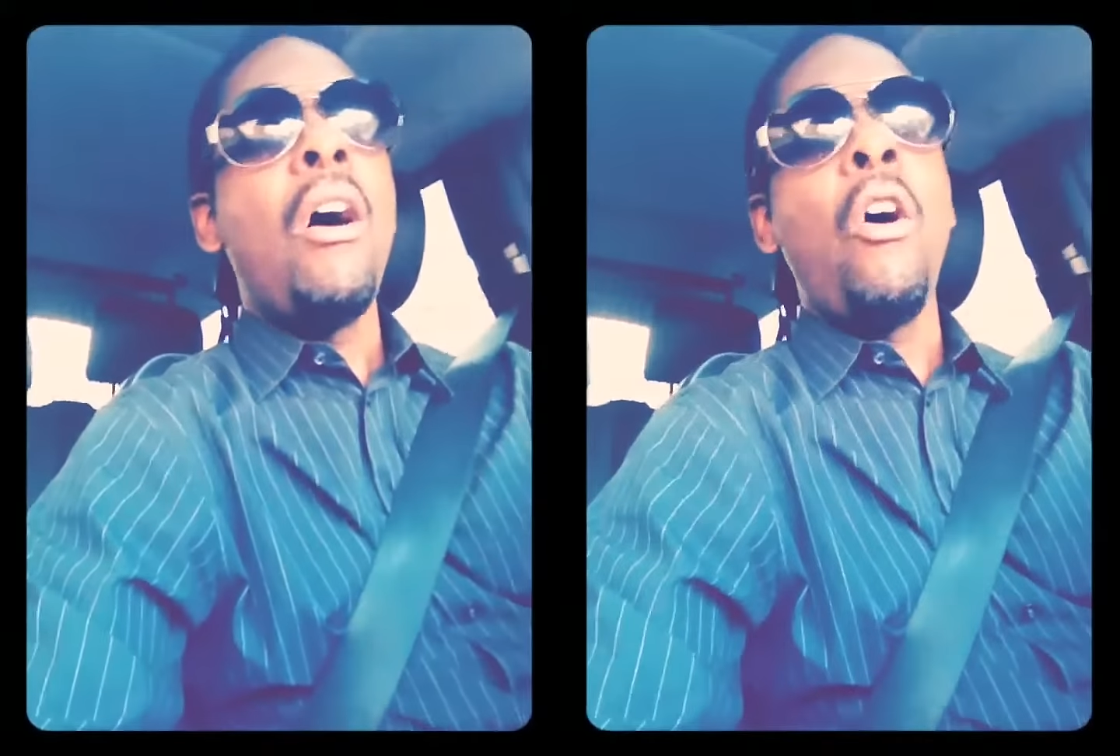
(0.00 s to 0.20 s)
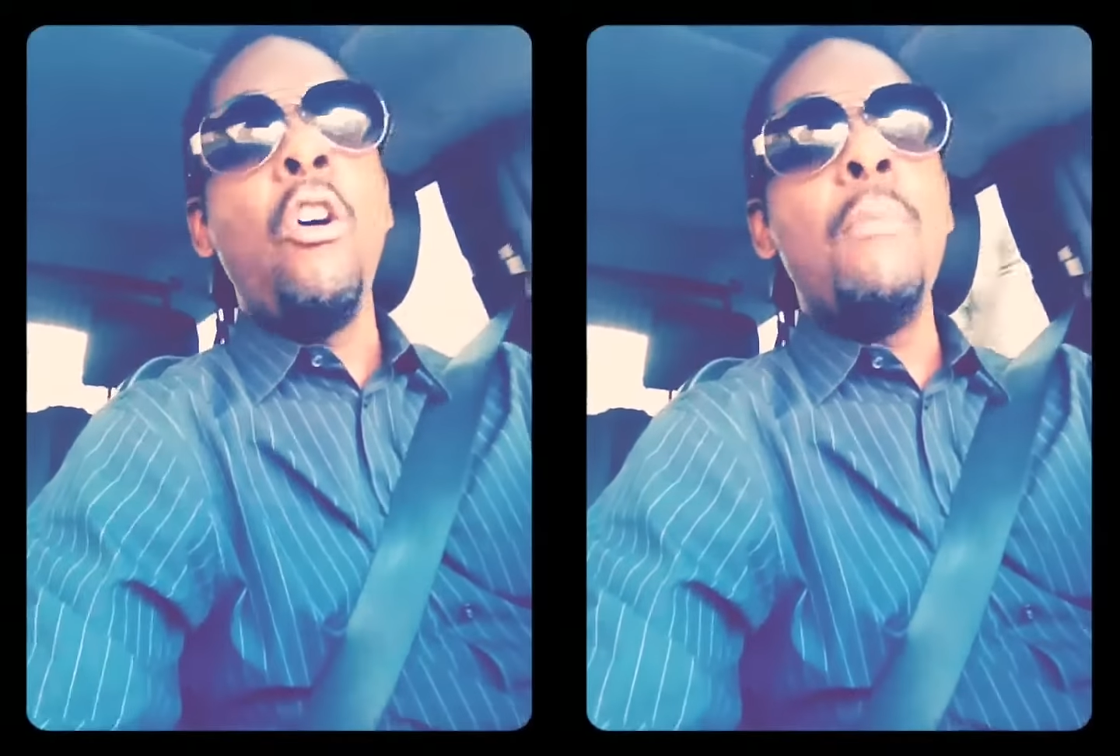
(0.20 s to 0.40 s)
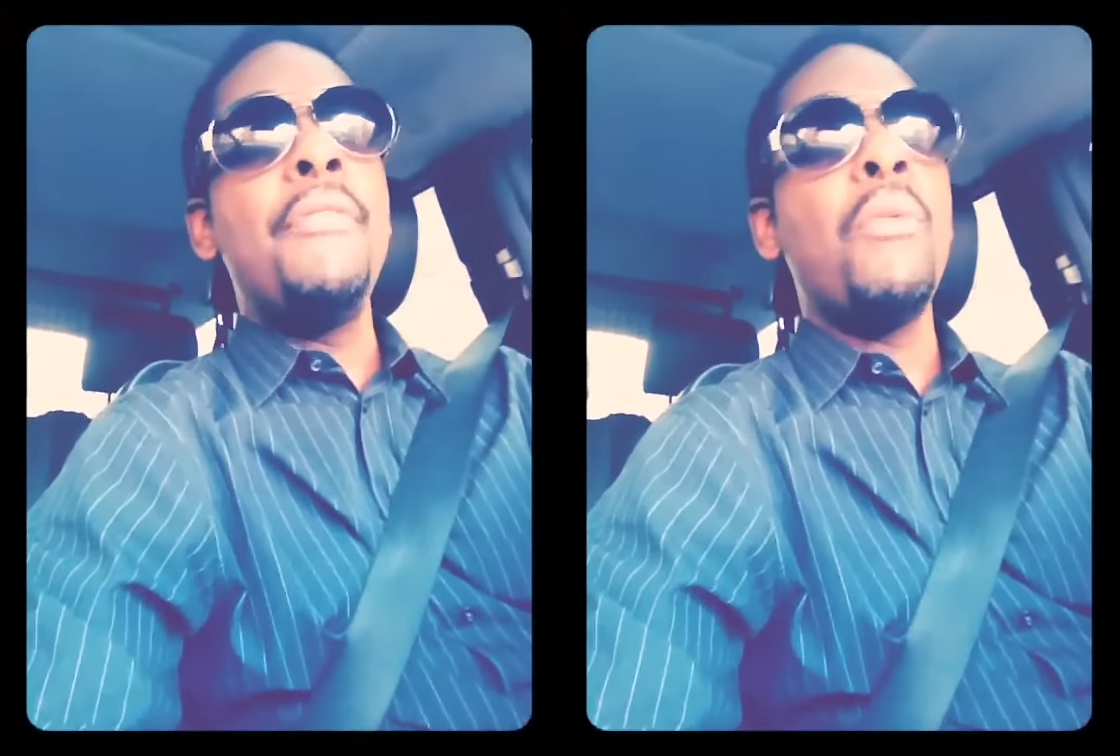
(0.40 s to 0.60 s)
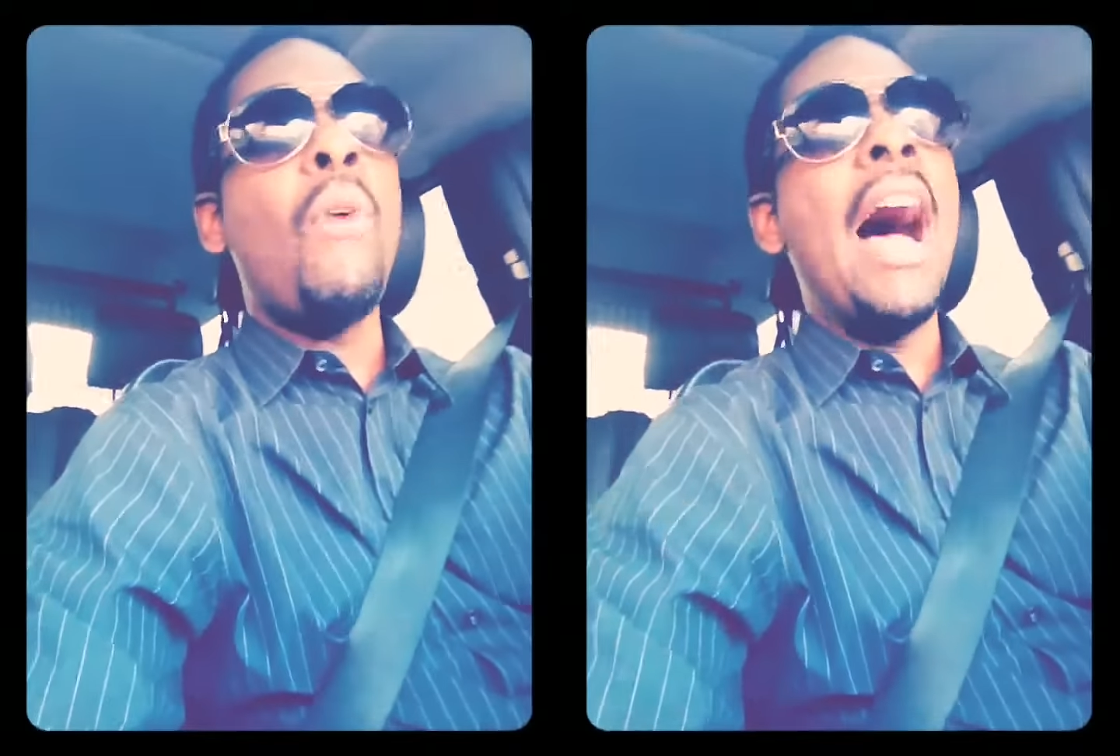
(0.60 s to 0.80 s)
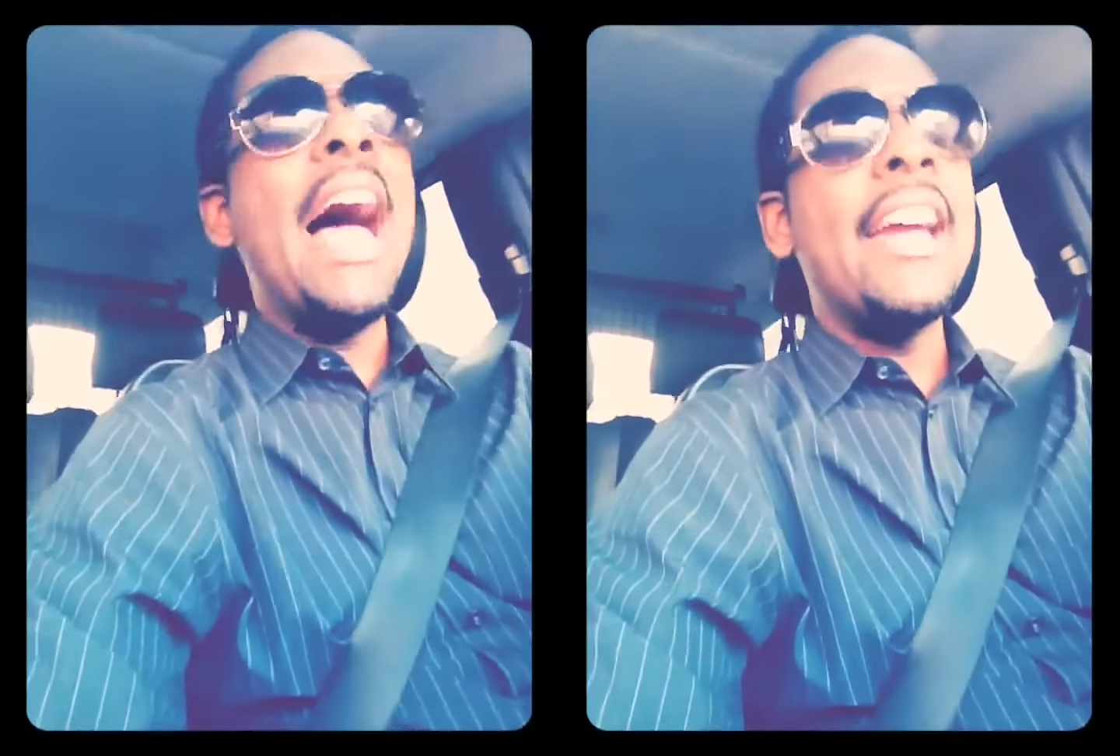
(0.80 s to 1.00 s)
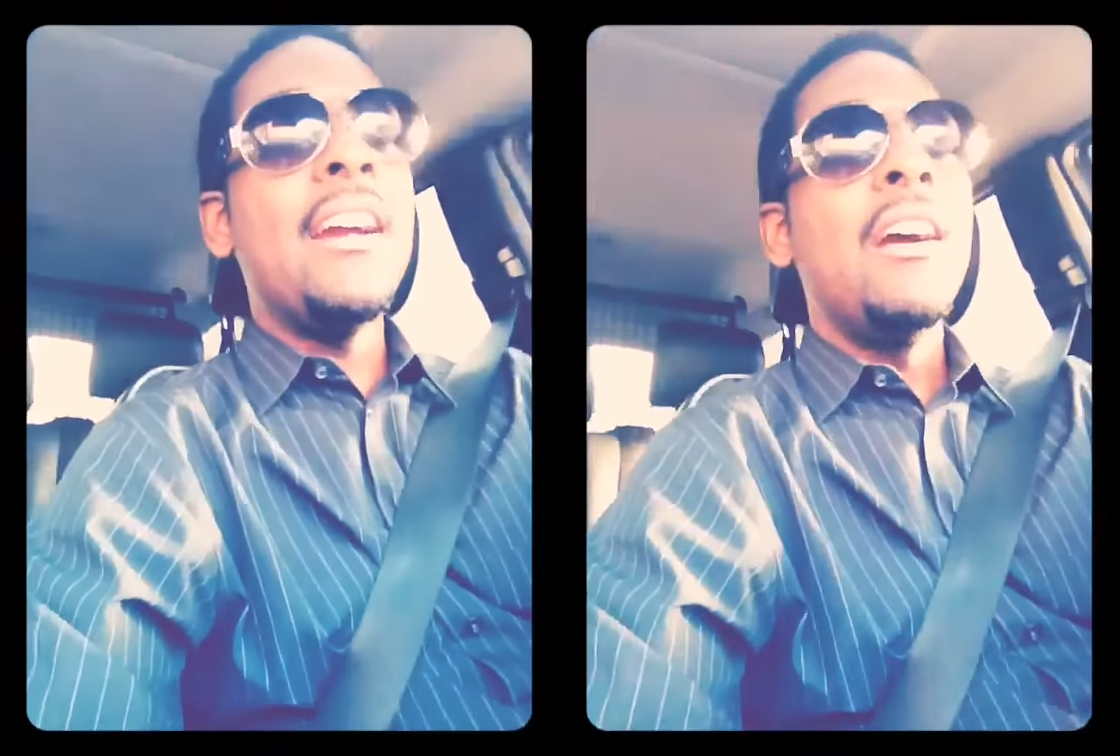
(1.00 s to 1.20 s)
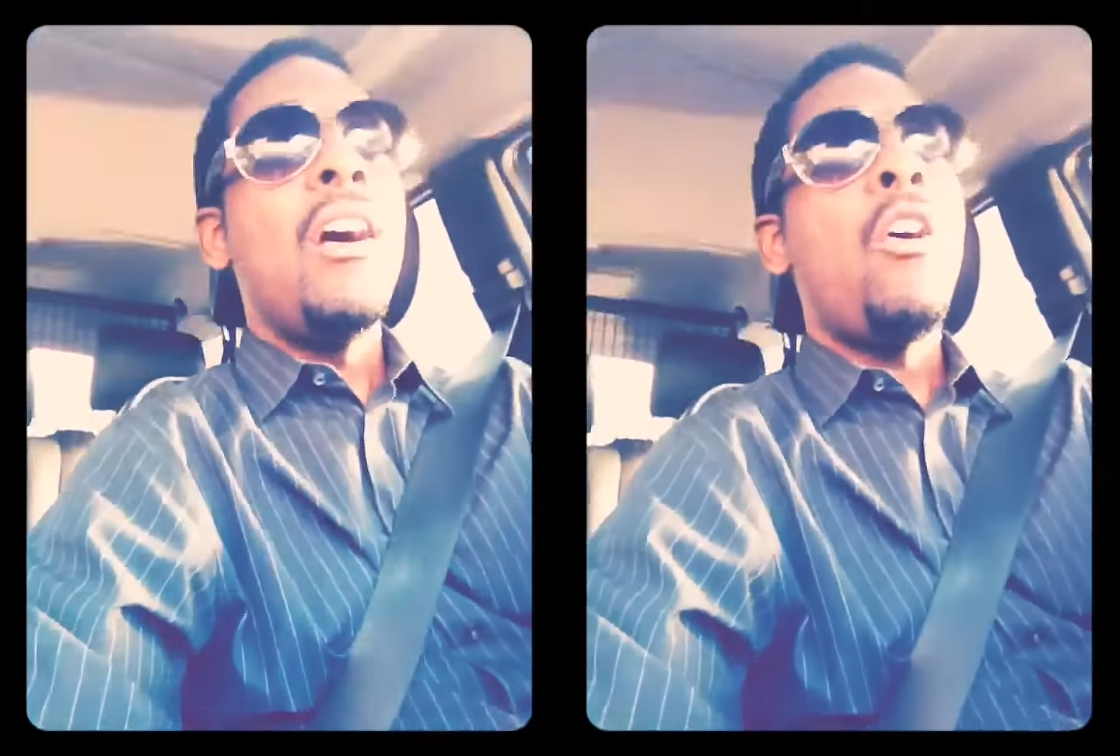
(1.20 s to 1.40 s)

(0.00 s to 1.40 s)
home of The Wire,